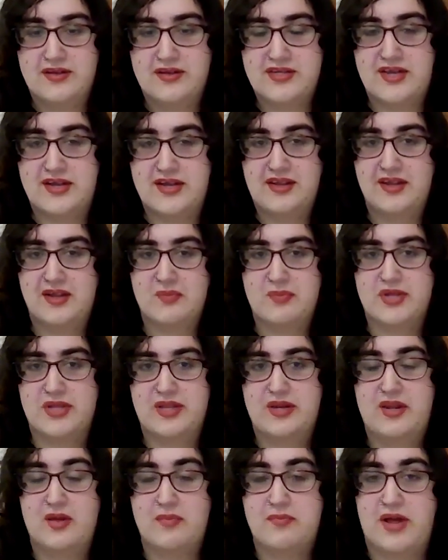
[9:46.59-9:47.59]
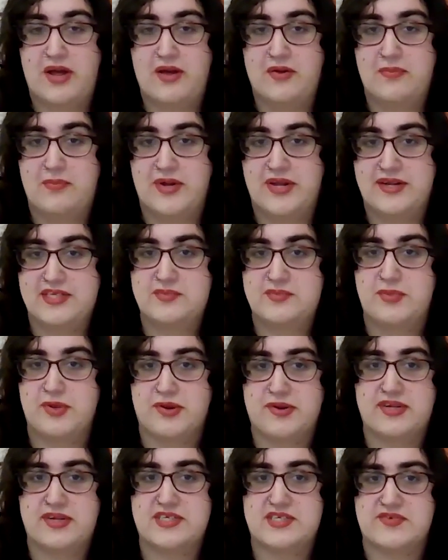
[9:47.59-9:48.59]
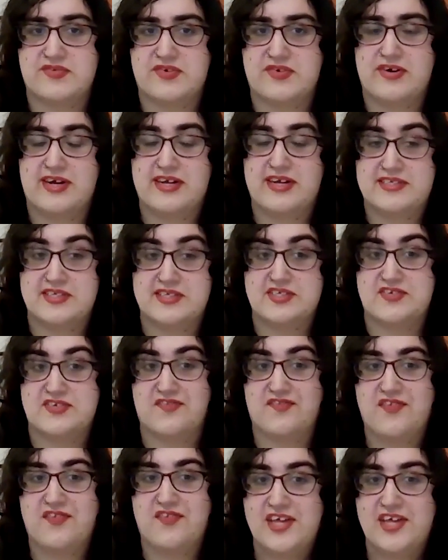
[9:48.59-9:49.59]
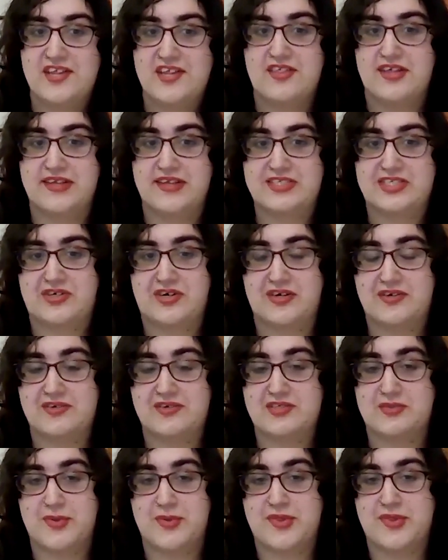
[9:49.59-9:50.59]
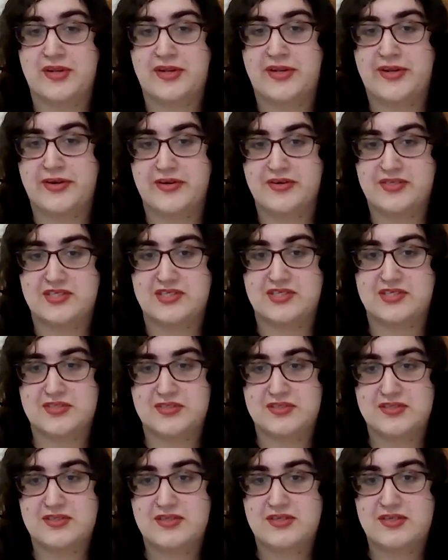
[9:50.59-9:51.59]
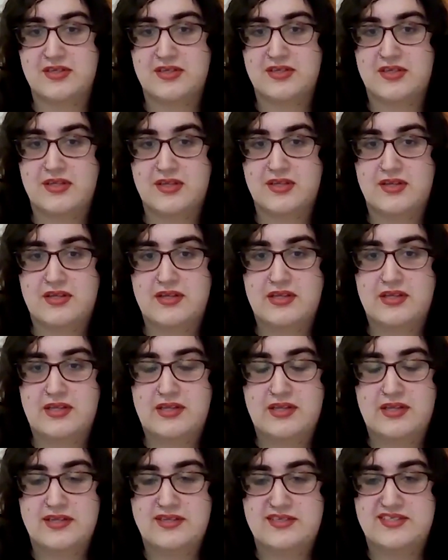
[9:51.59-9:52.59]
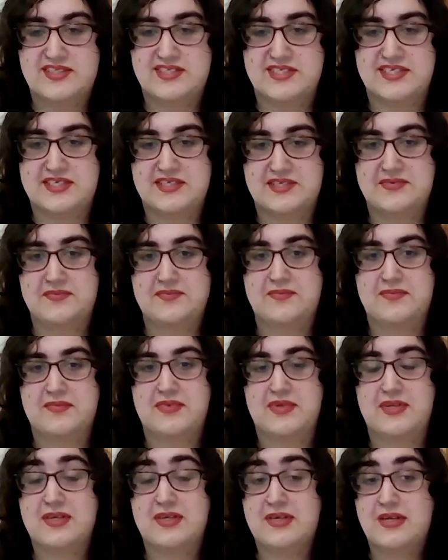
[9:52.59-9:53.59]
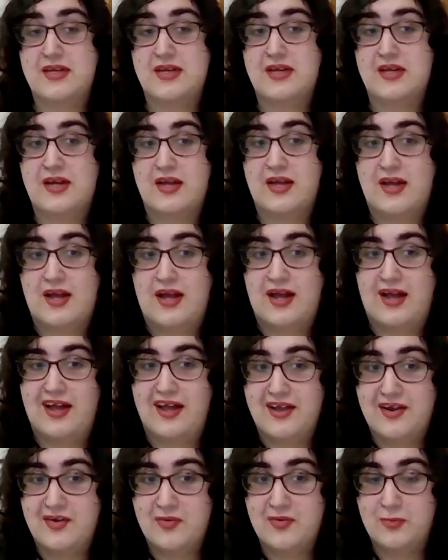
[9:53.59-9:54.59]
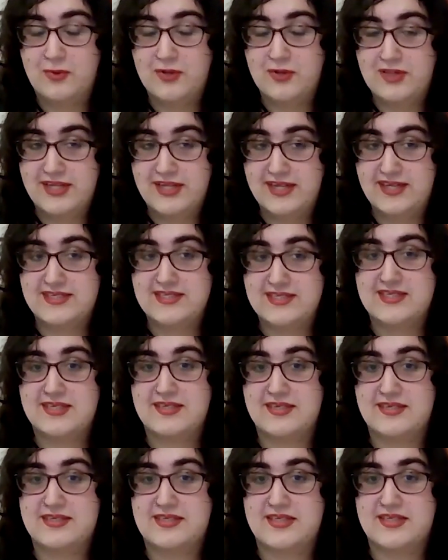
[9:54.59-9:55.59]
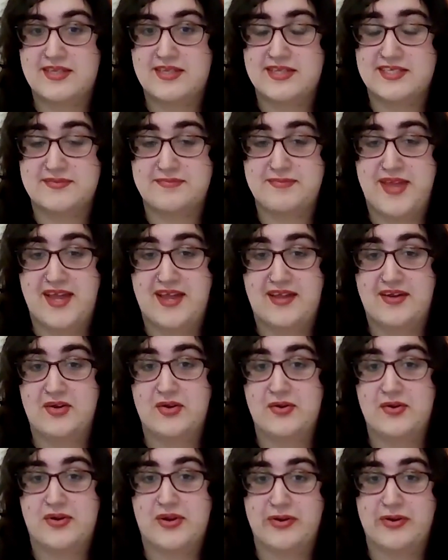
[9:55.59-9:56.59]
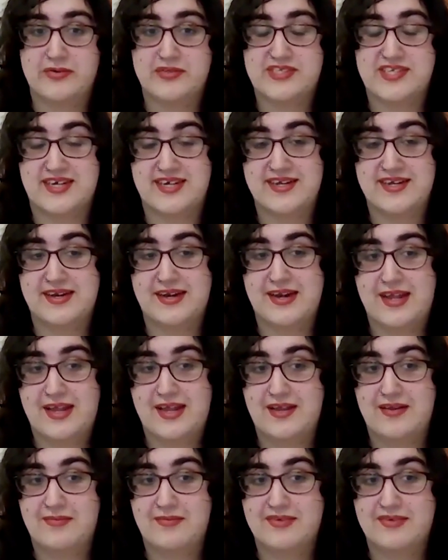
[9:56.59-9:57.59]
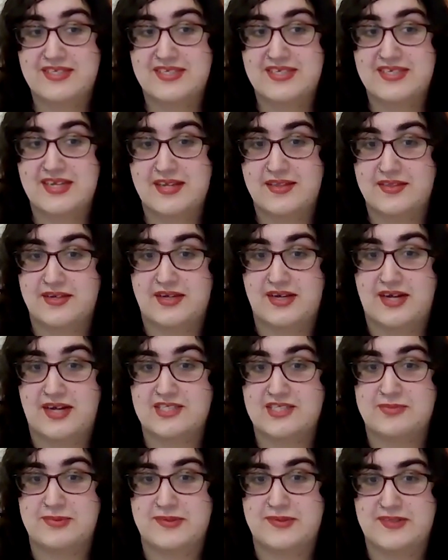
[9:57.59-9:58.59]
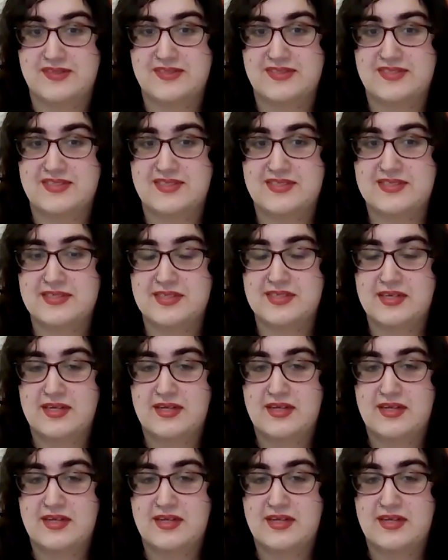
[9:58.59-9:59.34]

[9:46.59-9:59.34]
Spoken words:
talking a bit about my experience of crisis of faith and struggles with the church. You see, I relate to this man who goes unnamed in the Gospels